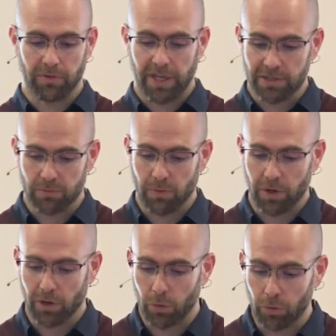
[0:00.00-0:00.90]
That is what
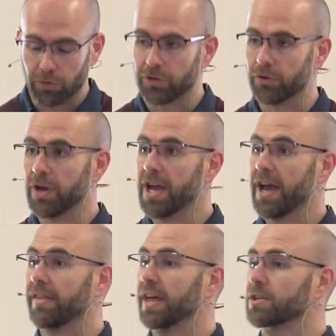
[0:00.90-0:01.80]
we're called to,
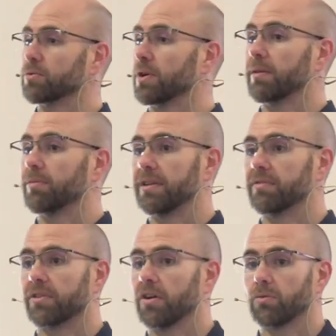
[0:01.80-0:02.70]
and that is what I
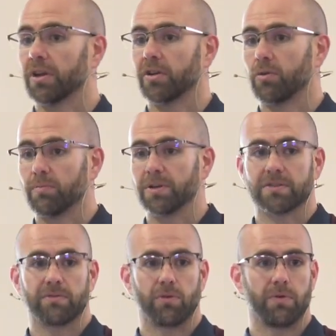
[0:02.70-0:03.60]
believe God will equip
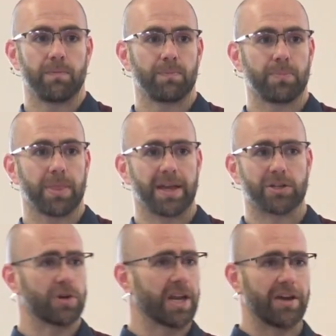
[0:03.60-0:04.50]
us for.
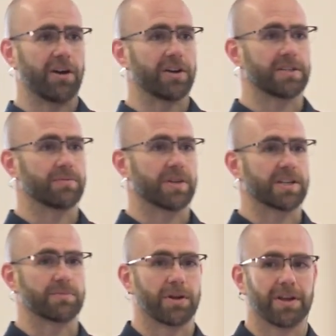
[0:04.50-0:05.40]
It's really hard
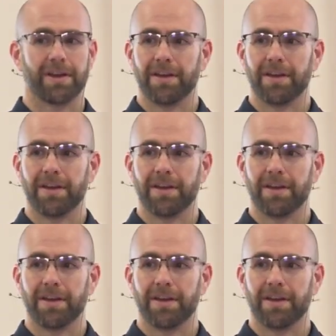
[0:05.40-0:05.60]
sometimes, but